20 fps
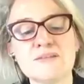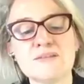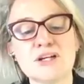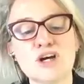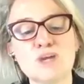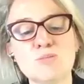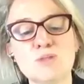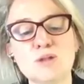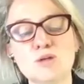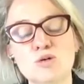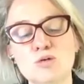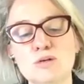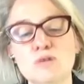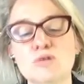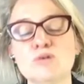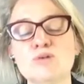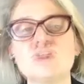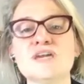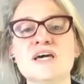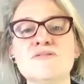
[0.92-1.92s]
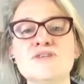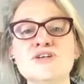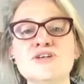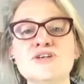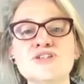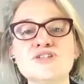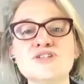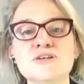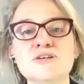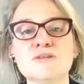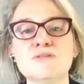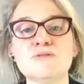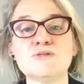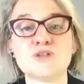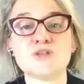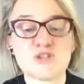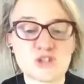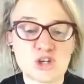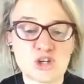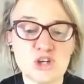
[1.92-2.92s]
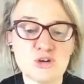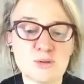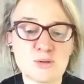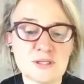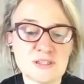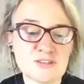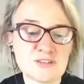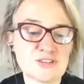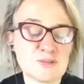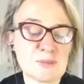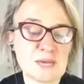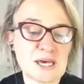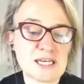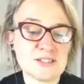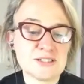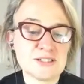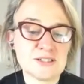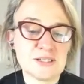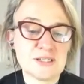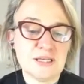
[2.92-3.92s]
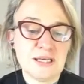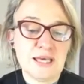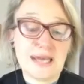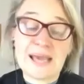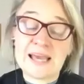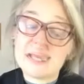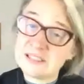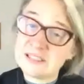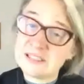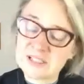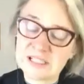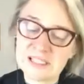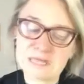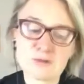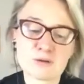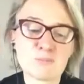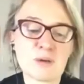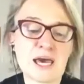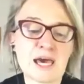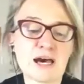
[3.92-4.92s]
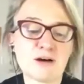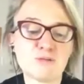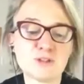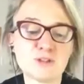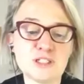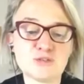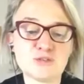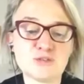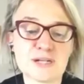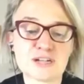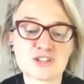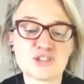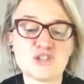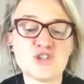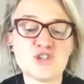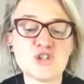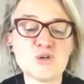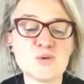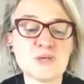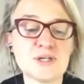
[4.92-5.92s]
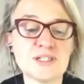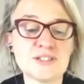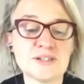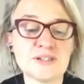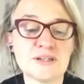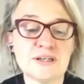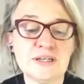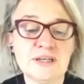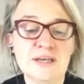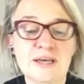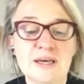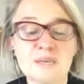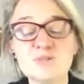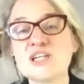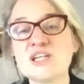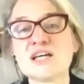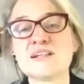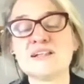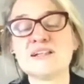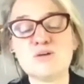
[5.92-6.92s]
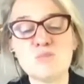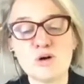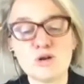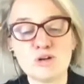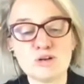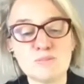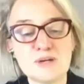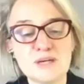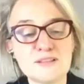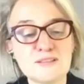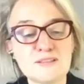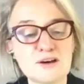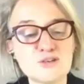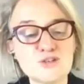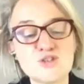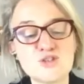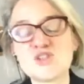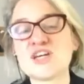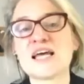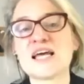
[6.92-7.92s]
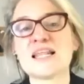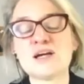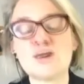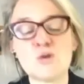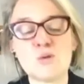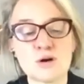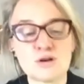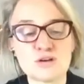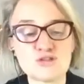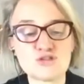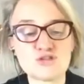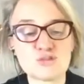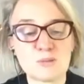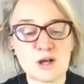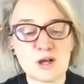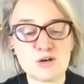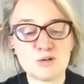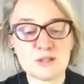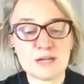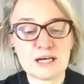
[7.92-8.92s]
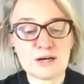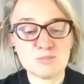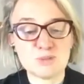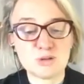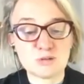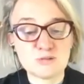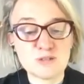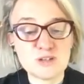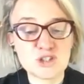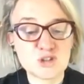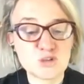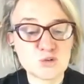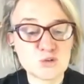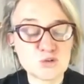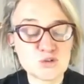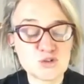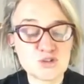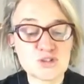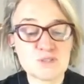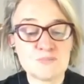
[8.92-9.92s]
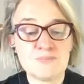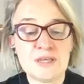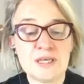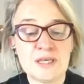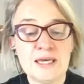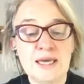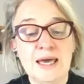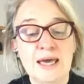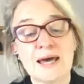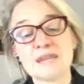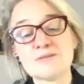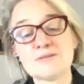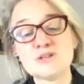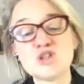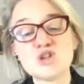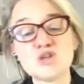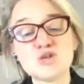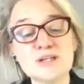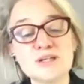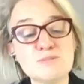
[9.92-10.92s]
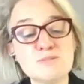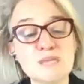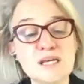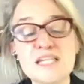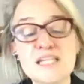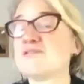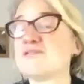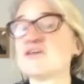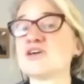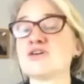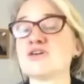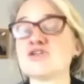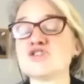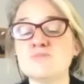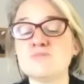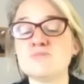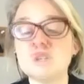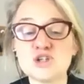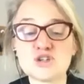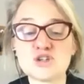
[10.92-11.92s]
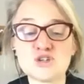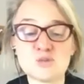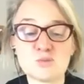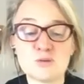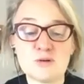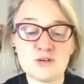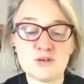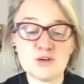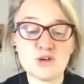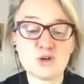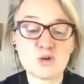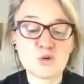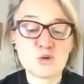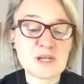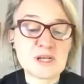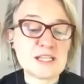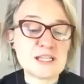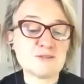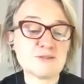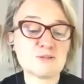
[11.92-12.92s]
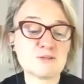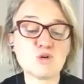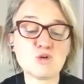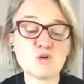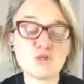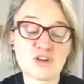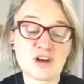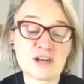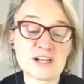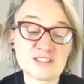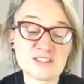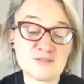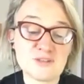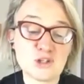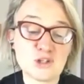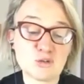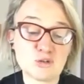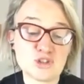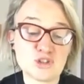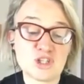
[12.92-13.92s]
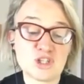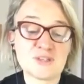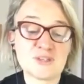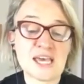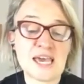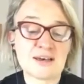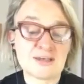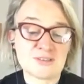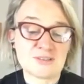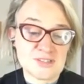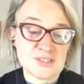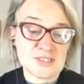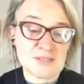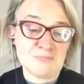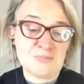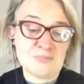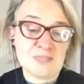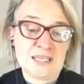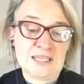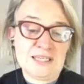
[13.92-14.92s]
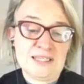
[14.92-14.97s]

the noble Lord Teverson, for securing this debate and his clear and powerful introduction to it, particularly welcoming those telling quotes from local government officials. And I've enjoyed many of the contributions we've heard already from all sides of your Lordship's House.